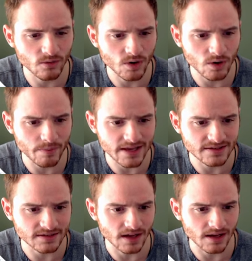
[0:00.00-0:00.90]
There will be
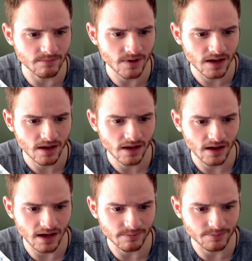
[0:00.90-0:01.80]
some
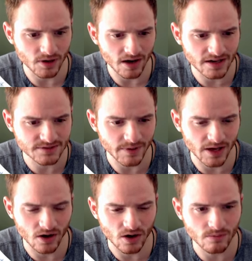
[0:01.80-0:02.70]
uh, products,
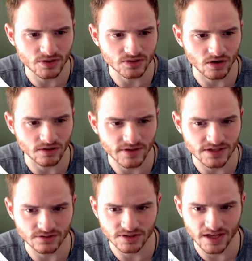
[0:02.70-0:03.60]
but almost all of
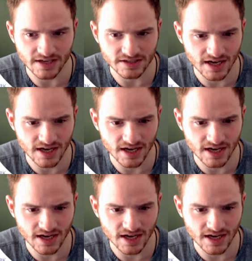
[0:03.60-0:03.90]
these are slash